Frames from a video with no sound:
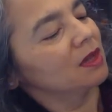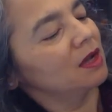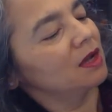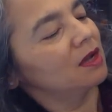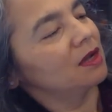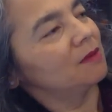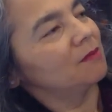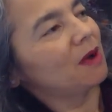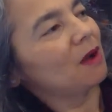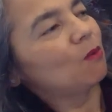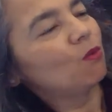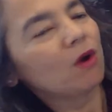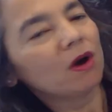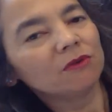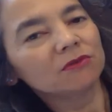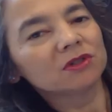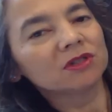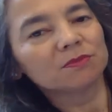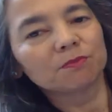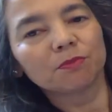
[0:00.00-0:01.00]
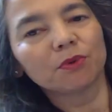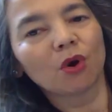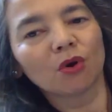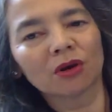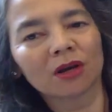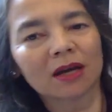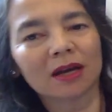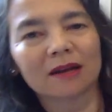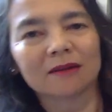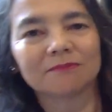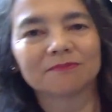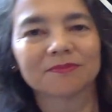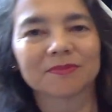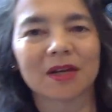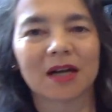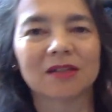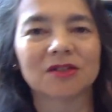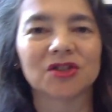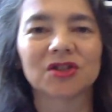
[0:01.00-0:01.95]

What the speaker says: I won't block it. I